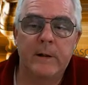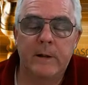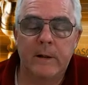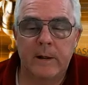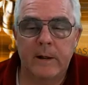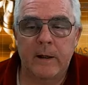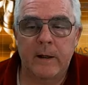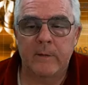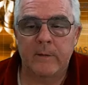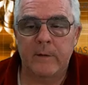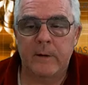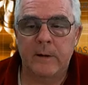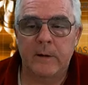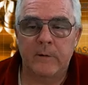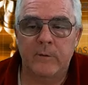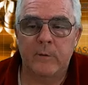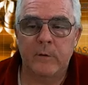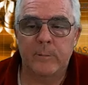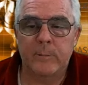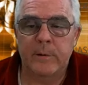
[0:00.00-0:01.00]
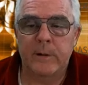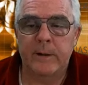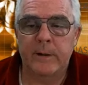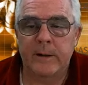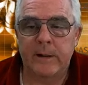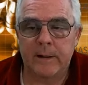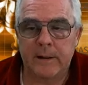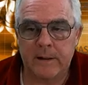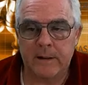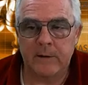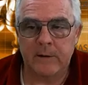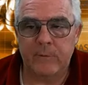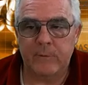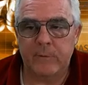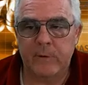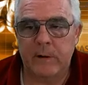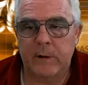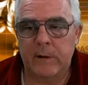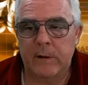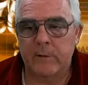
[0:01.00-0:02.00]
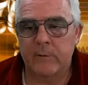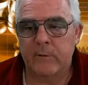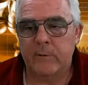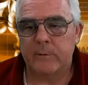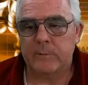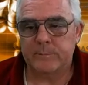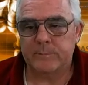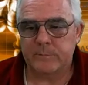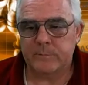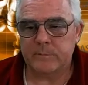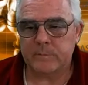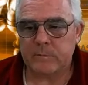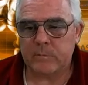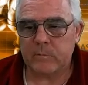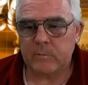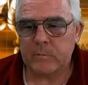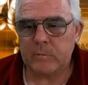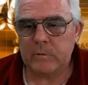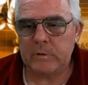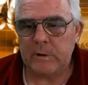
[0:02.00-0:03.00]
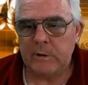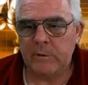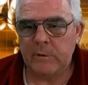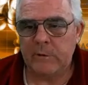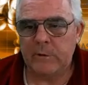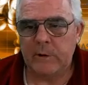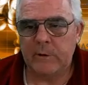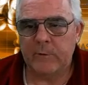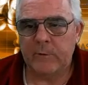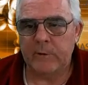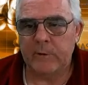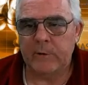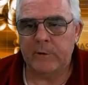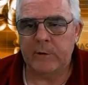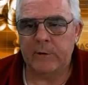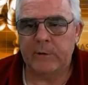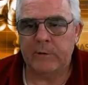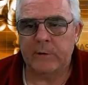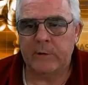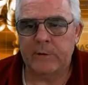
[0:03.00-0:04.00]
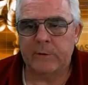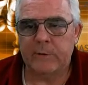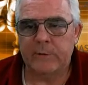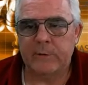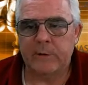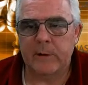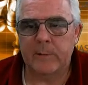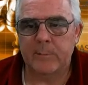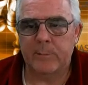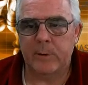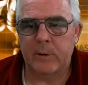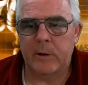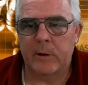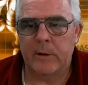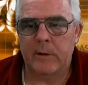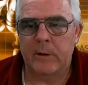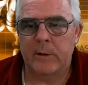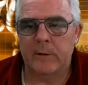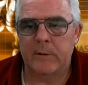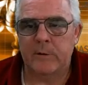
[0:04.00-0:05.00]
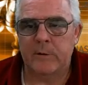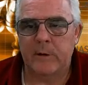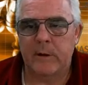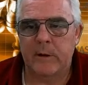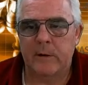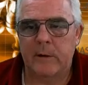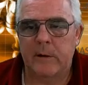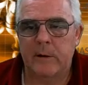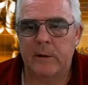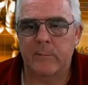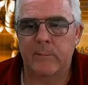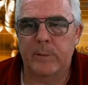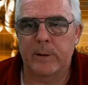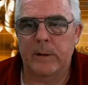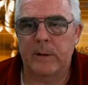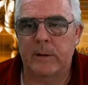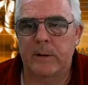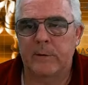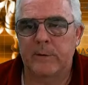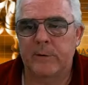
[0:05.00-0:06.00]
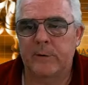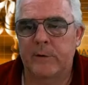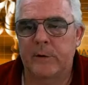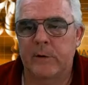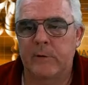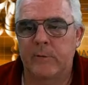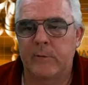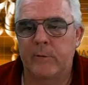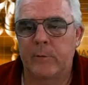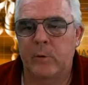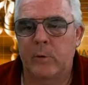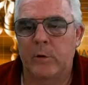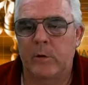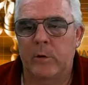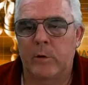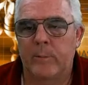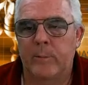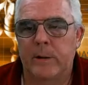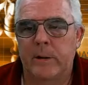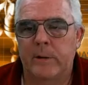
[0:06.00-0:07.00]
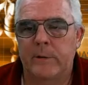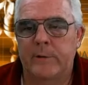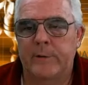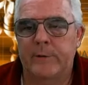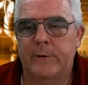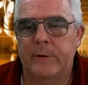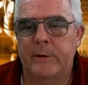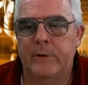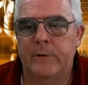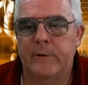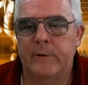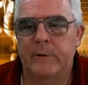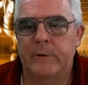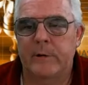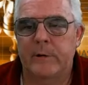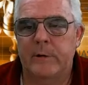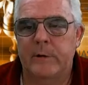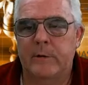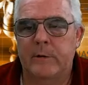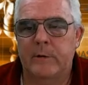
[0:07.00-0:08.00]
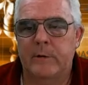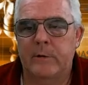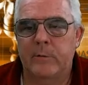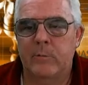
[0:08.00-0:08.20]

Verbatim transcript: And then if you play E5, the difference is this C pawn is not going to be on C4. It'll be on C6.